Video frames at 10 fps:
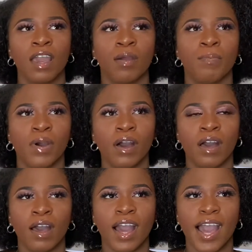
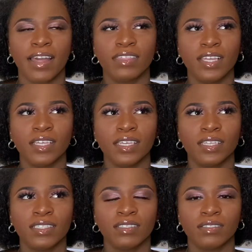But I think
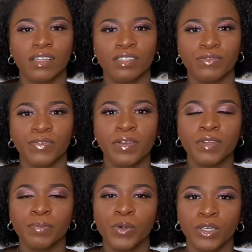it's very
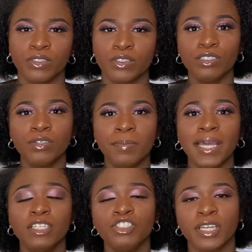important to
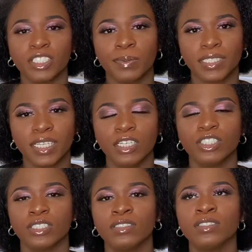manage your
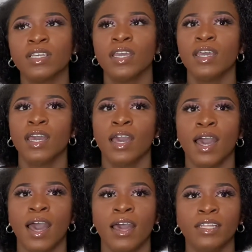expectations.
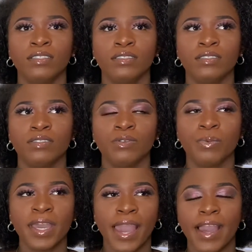And the
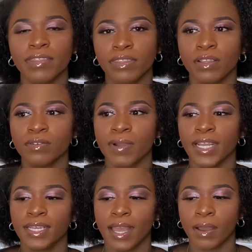way I think right
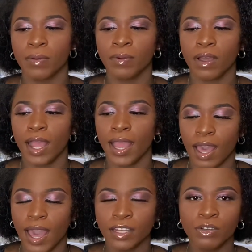now, I
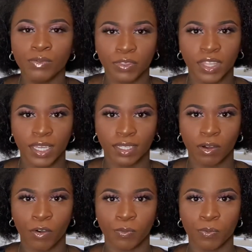don't think
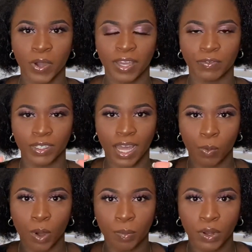of waiting for that
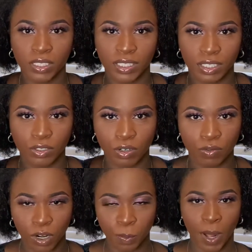one person that's going to
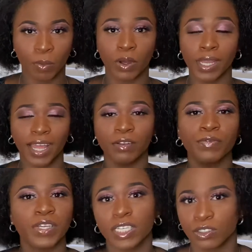rock my world. I don't
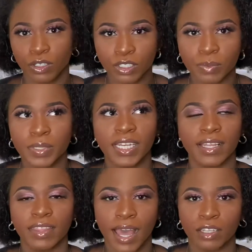think it's going to be
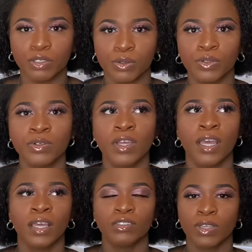like that at all.
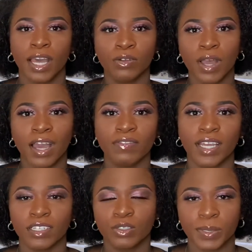So I don't have that
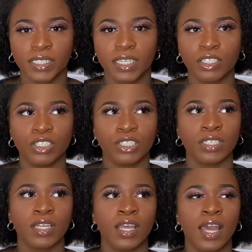
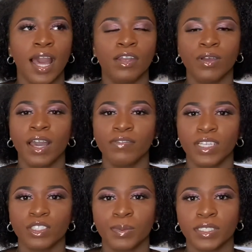expectation. I don't have the
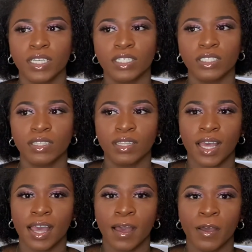expectation
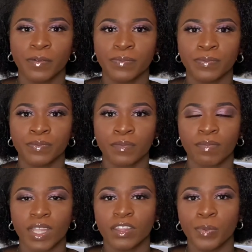that
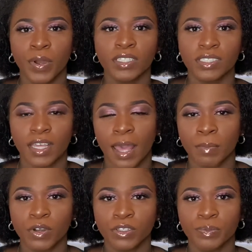the person I'm
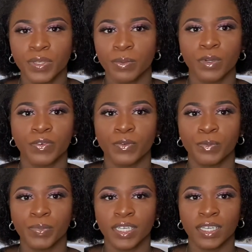going to be with will
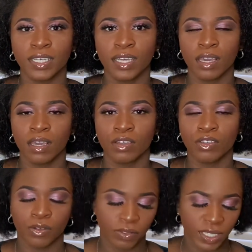be, you
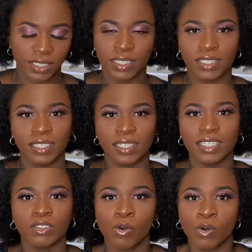know, this and this and
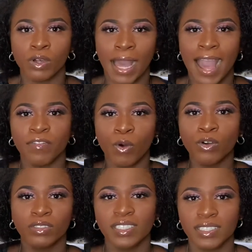this, or have
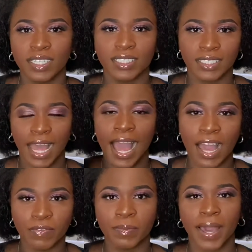all these things that I
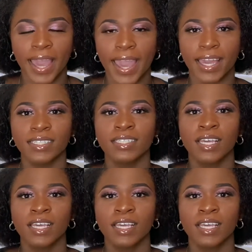have in my head,